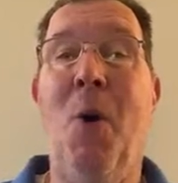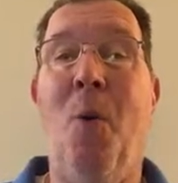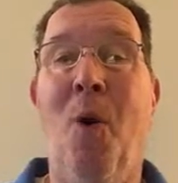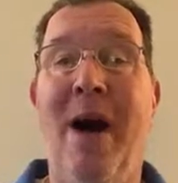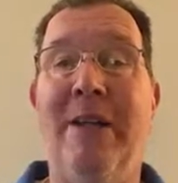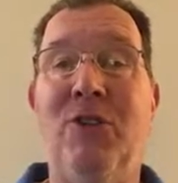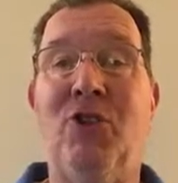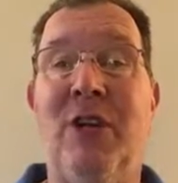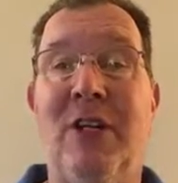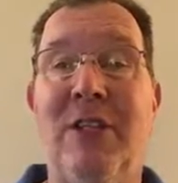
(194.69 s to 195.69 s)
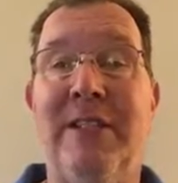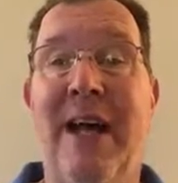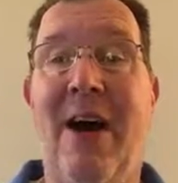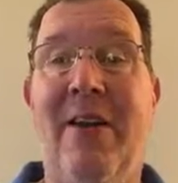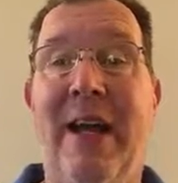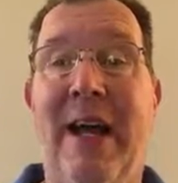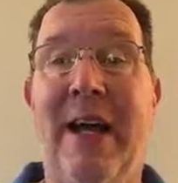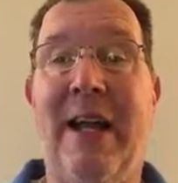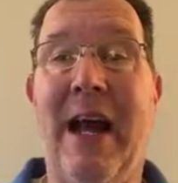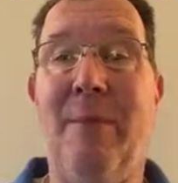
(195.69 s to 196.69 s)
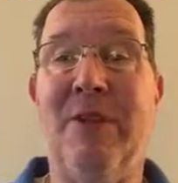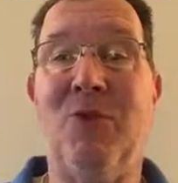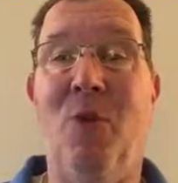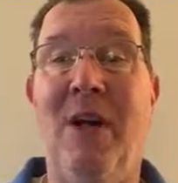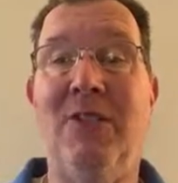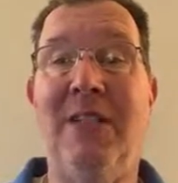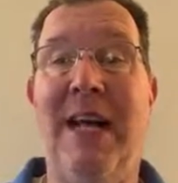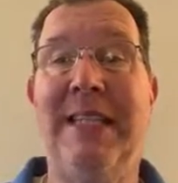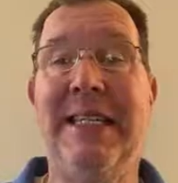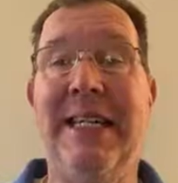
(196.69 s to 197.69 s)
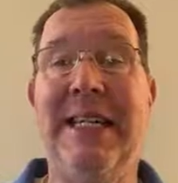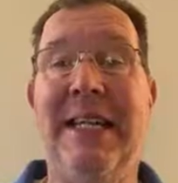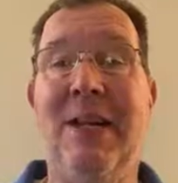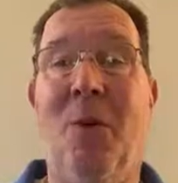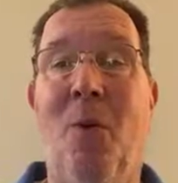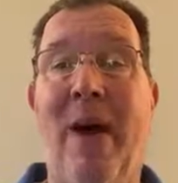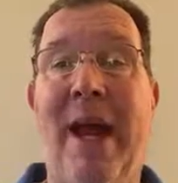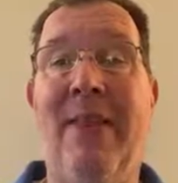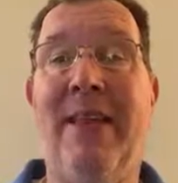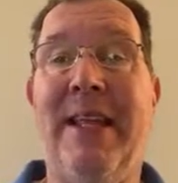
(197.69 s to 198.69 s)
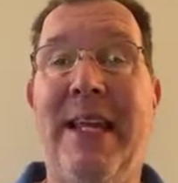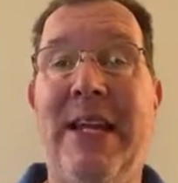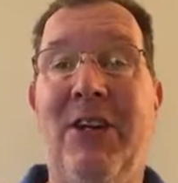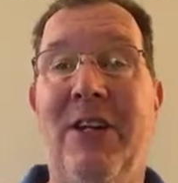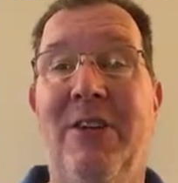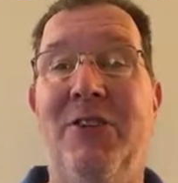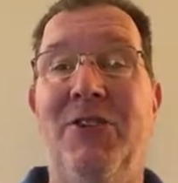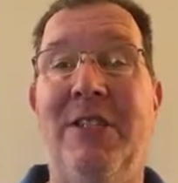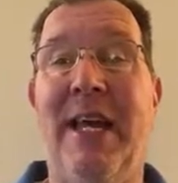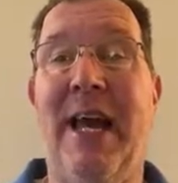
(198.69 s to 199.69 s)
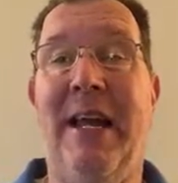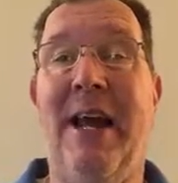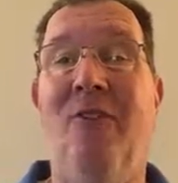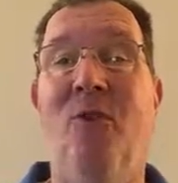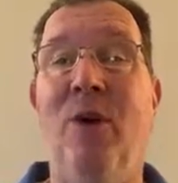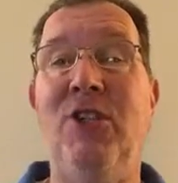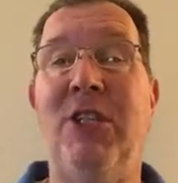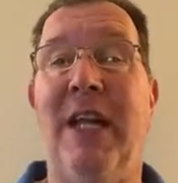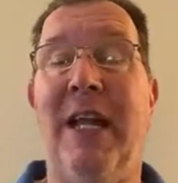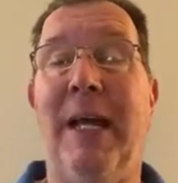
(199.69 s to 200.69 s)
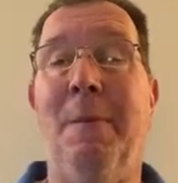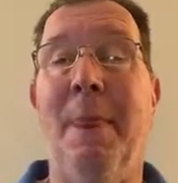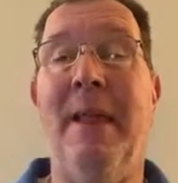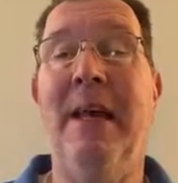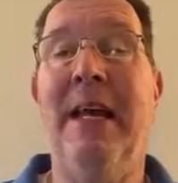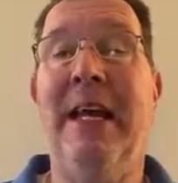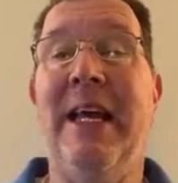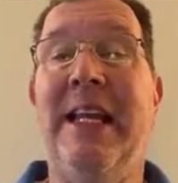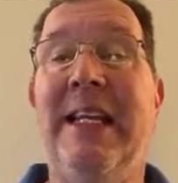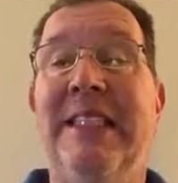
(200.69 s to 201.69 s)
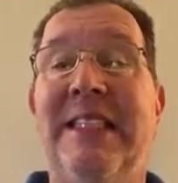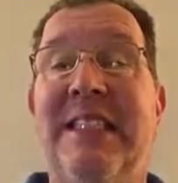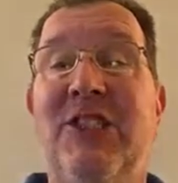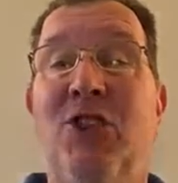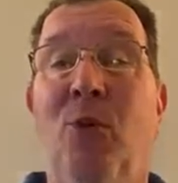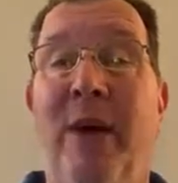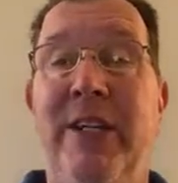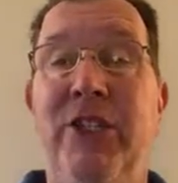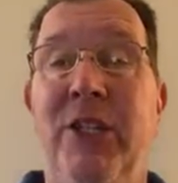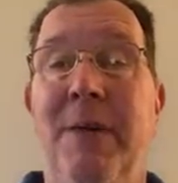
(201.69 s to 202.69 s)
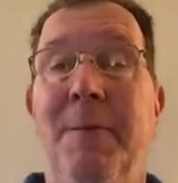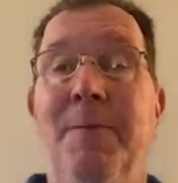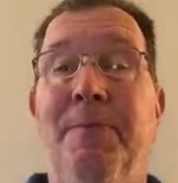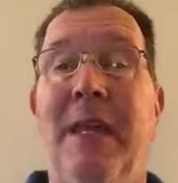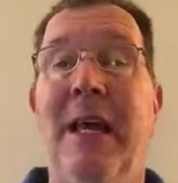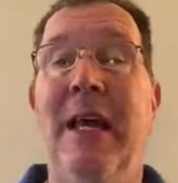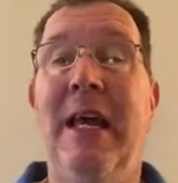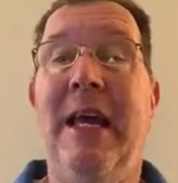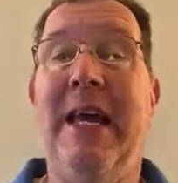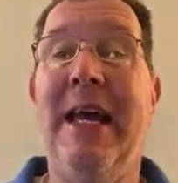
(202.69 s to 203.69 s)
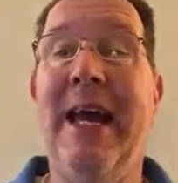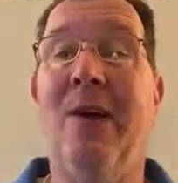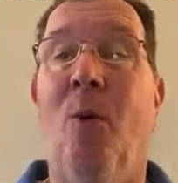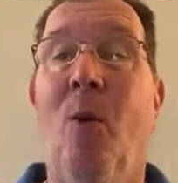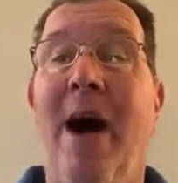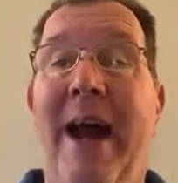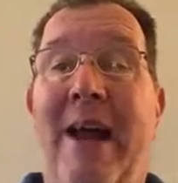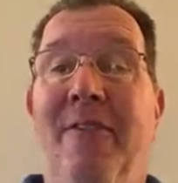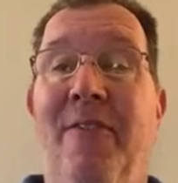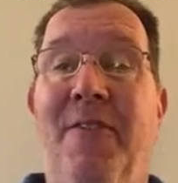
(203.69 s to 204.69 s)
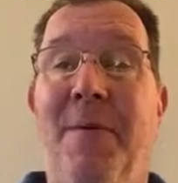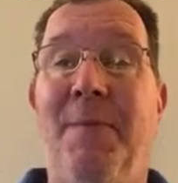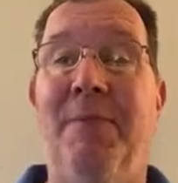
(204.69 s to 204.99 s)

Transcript: what trickle-down economics was, and I did it in a way that he could understand. Now, fortunately, in his situation, he had a wife